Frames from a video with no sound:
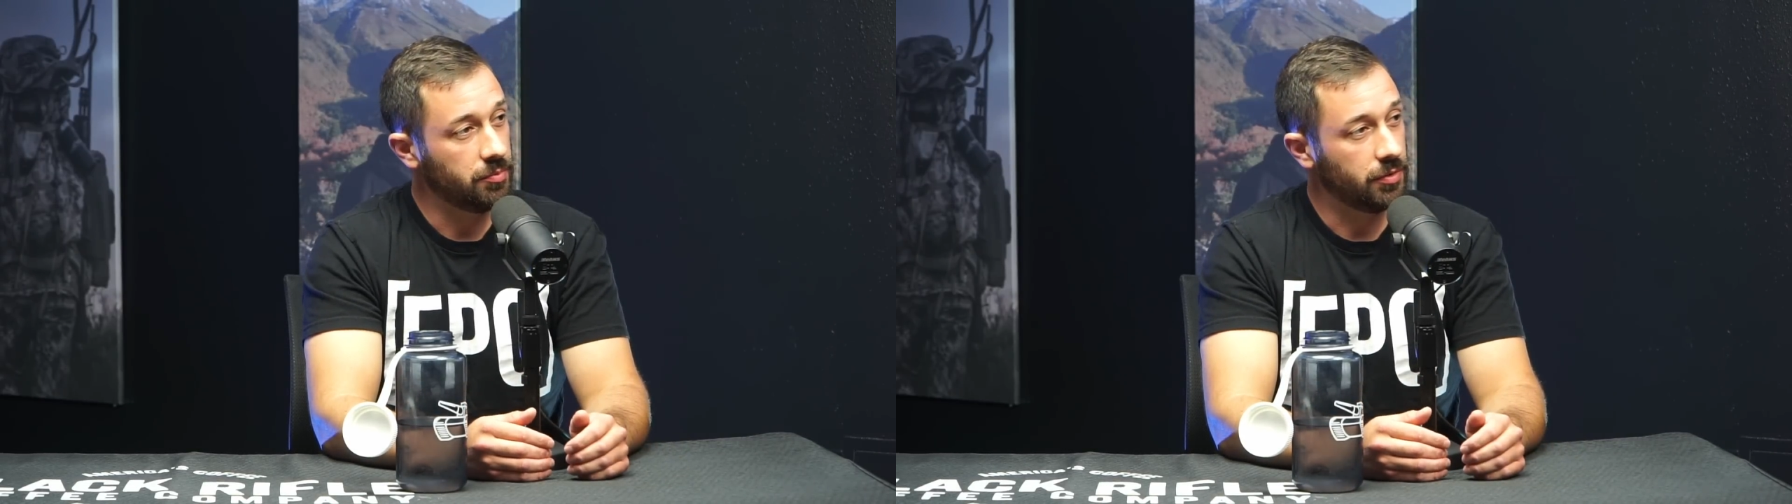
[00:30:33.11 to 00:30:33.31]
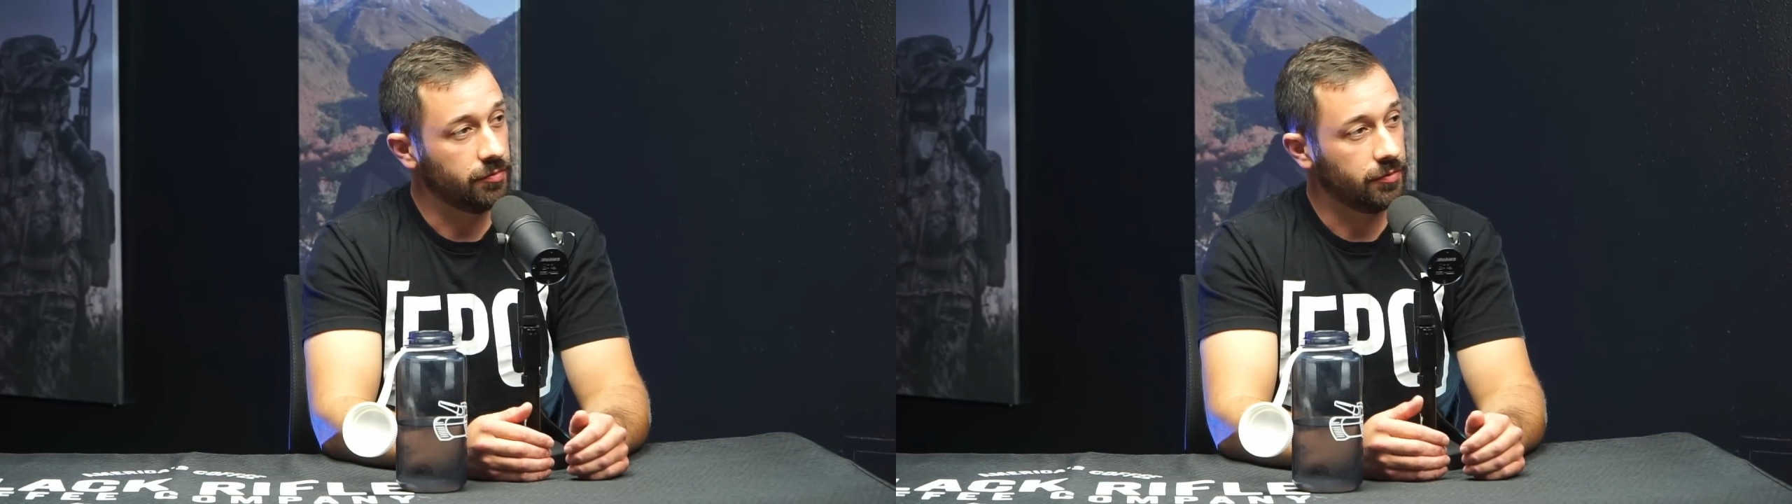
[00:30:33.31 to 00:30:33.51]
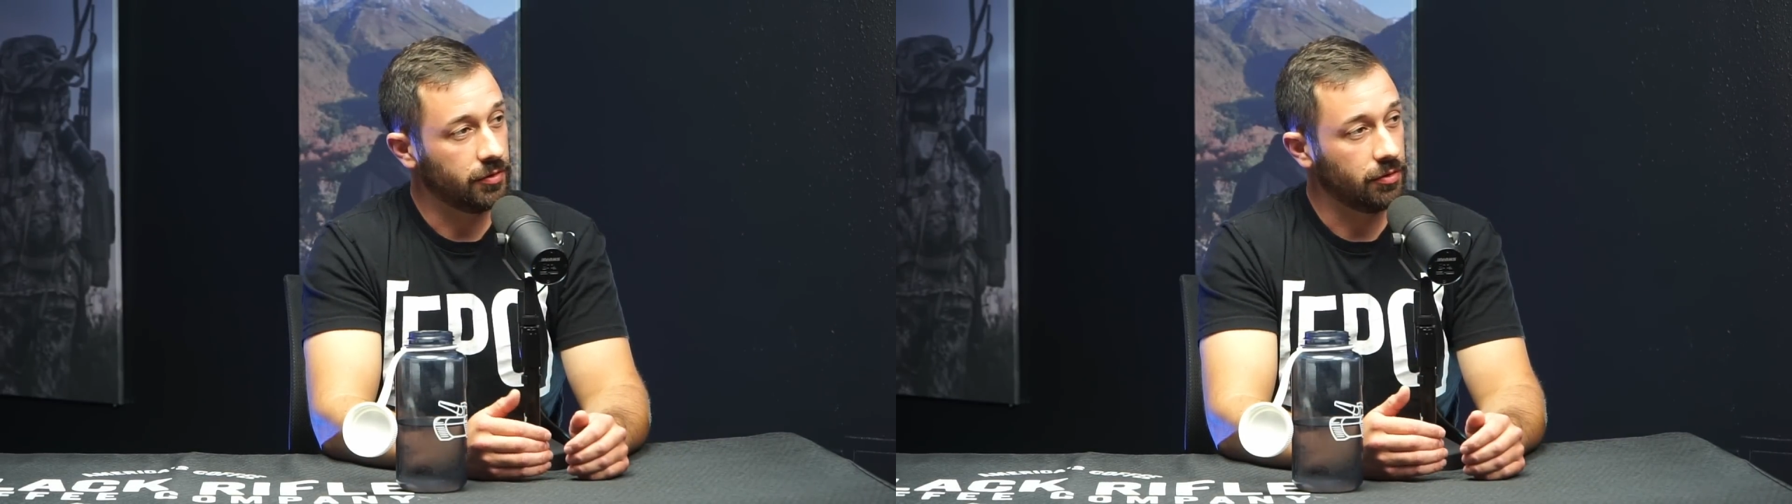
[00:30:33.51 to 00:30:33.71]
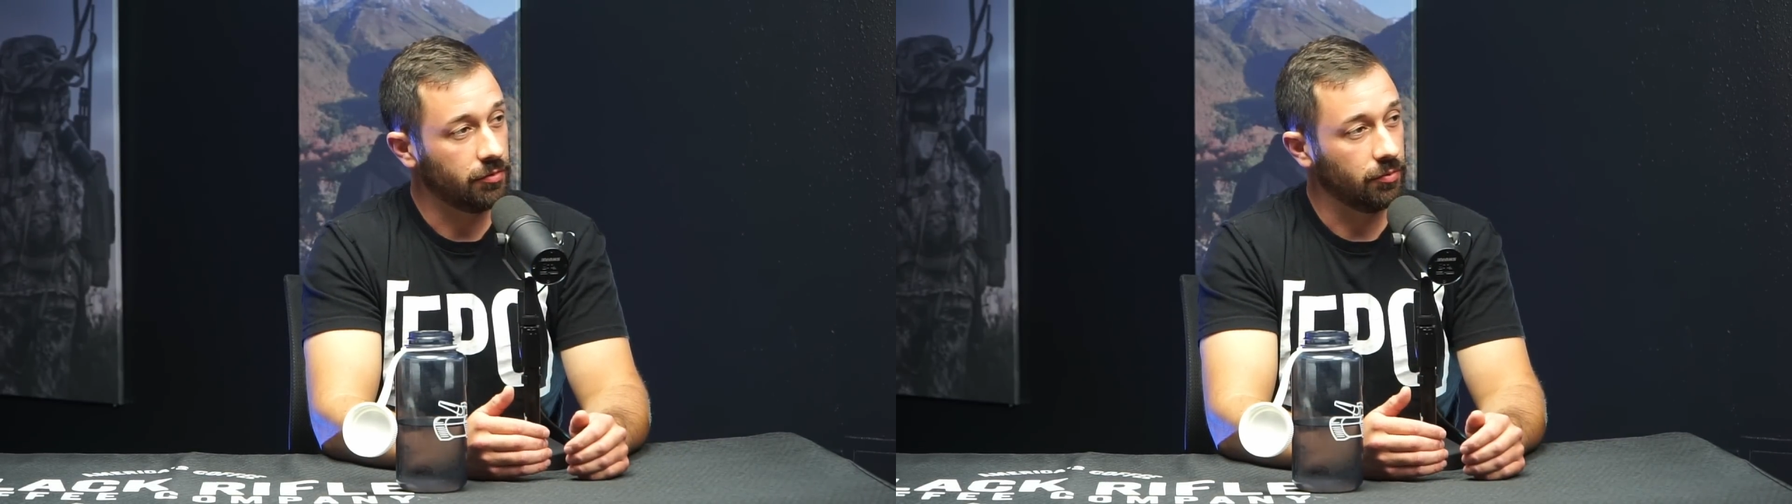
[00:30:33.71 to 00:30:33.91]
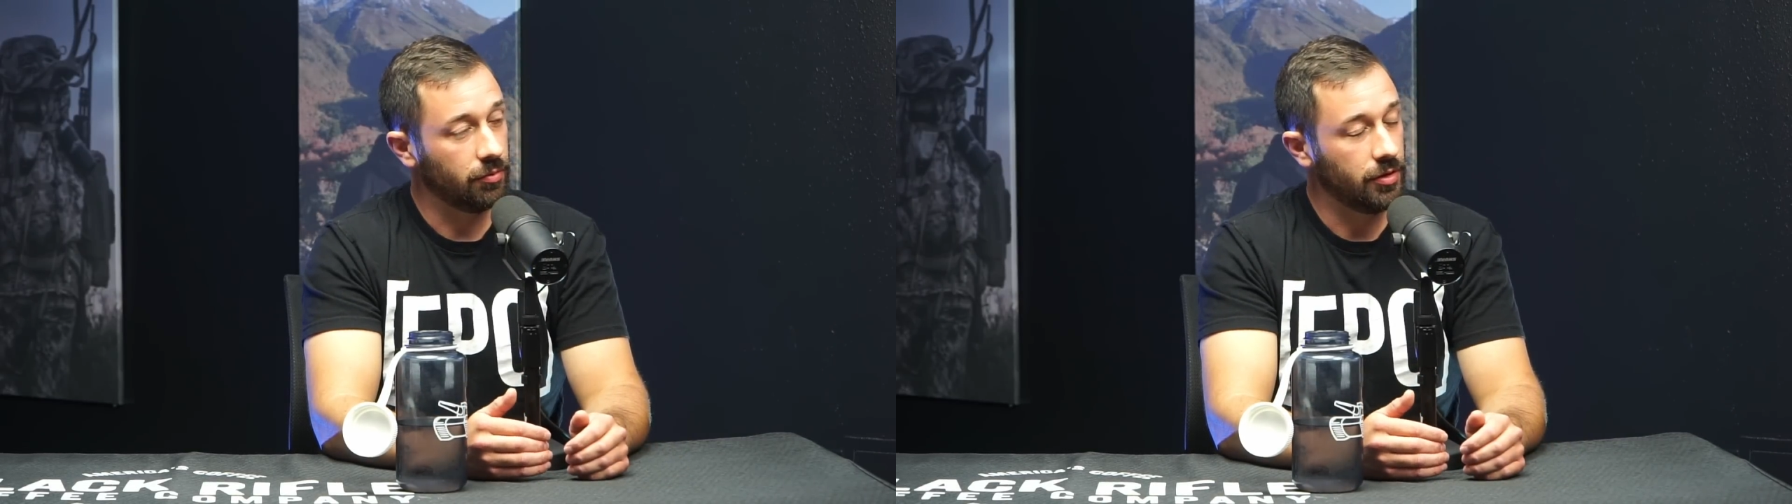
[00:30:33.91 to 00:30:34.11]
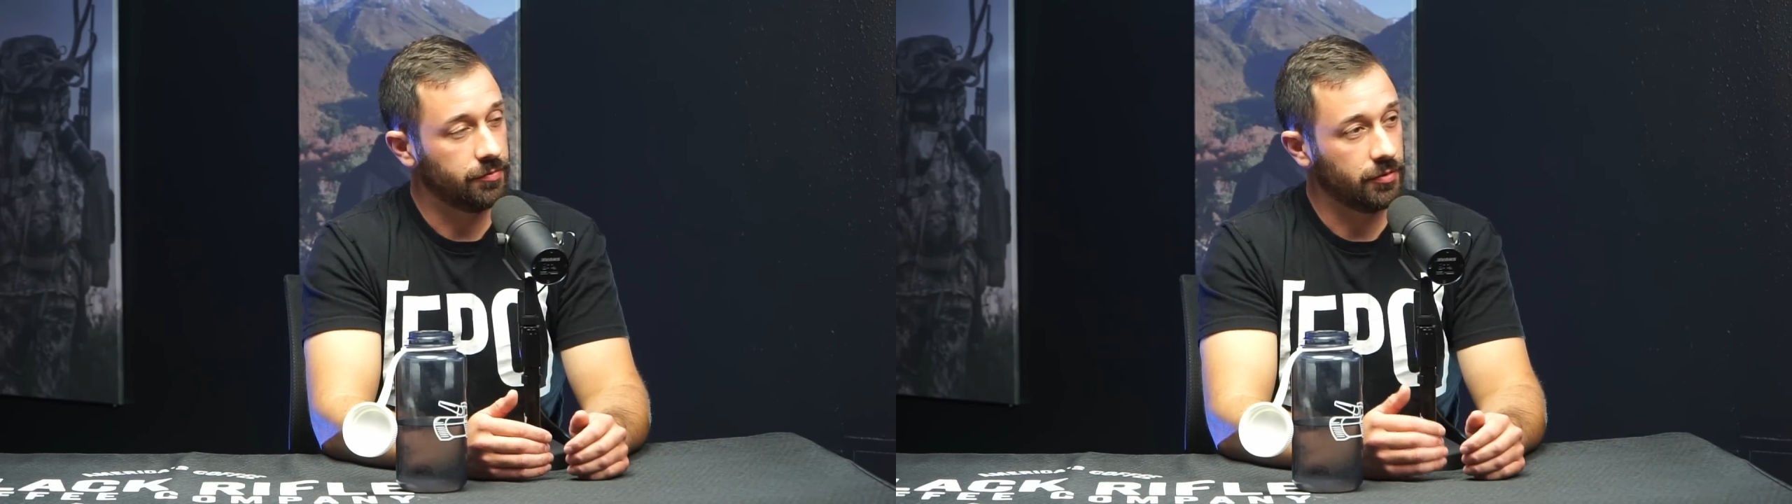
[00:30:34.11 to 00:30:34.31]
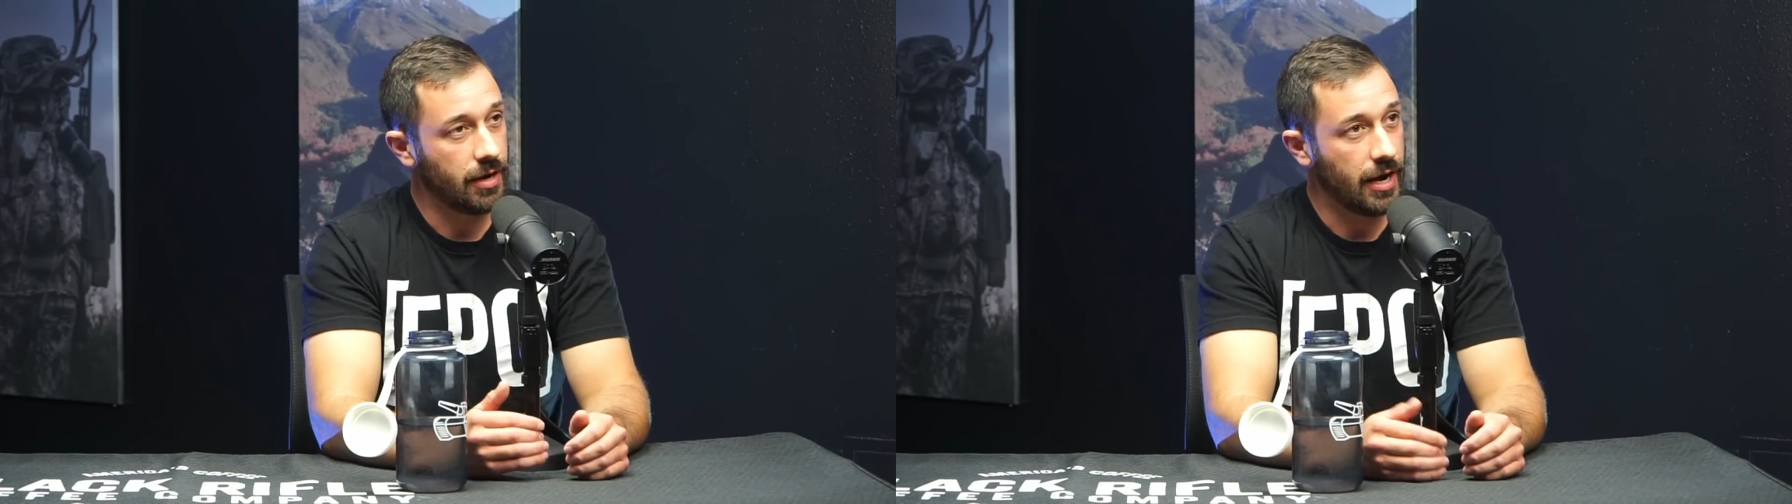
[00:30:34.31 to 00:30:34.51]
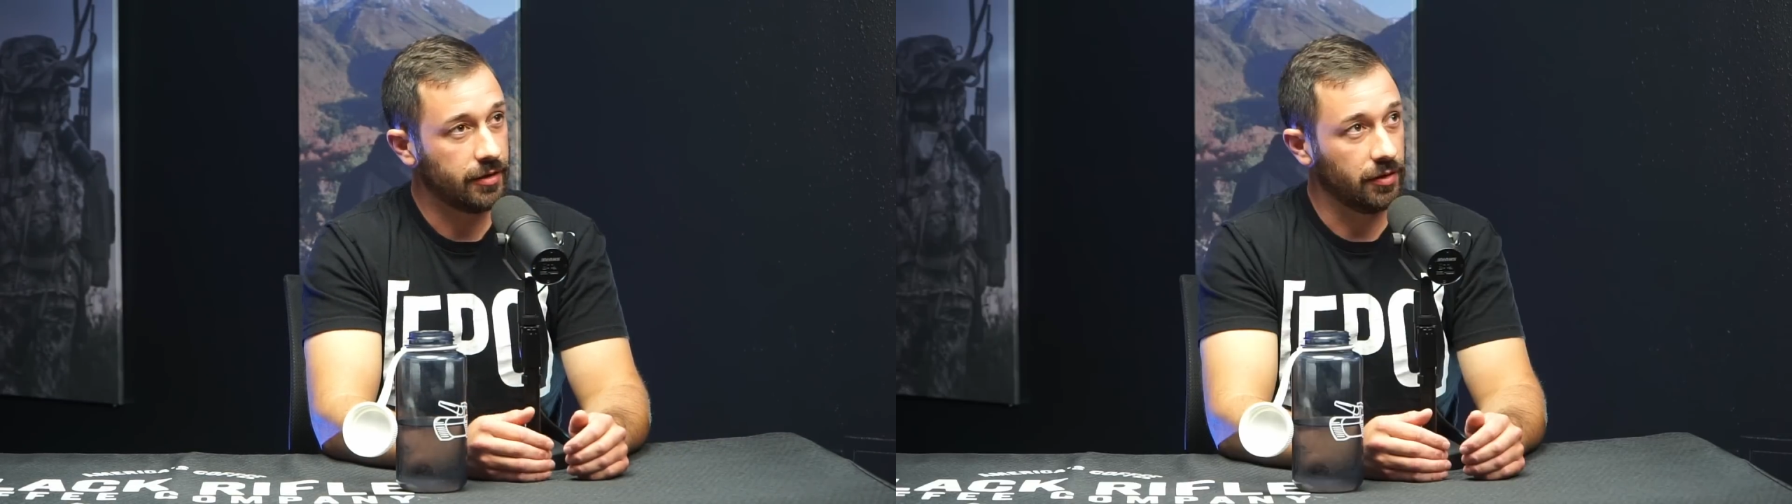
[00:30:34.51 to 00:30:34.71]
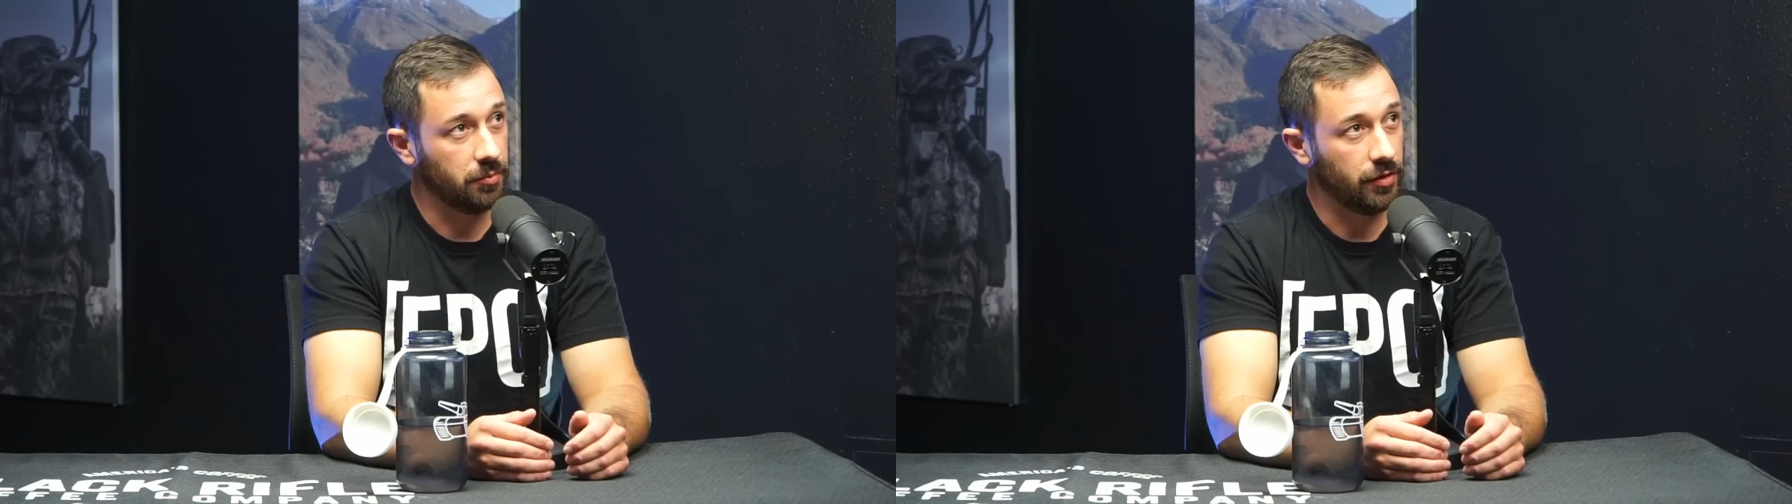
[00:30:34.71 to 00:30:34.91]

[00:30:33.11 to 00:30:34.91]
but if they're acting